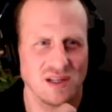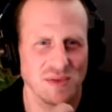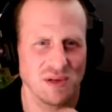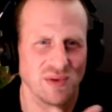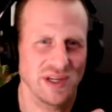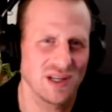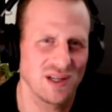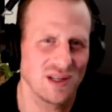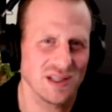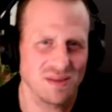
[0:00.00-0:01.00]
could be
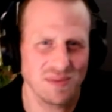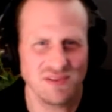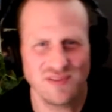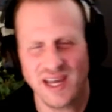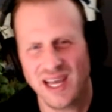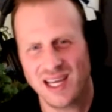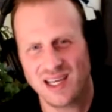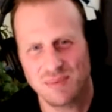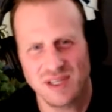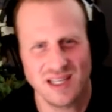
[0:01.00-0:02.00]
real, it could be
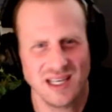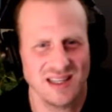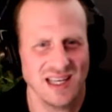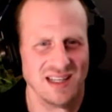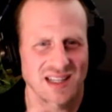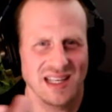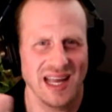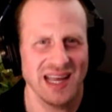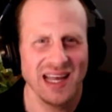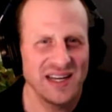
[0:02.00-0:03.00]
fake, but like at the end of the
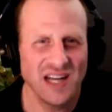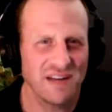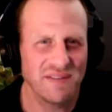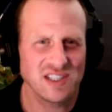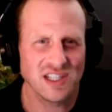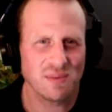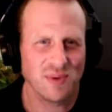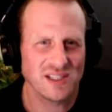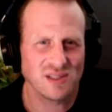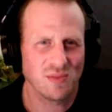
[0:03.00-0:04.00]
day, none of it's in the
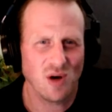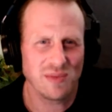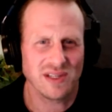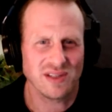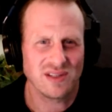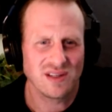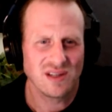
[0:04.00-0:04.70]
present moment.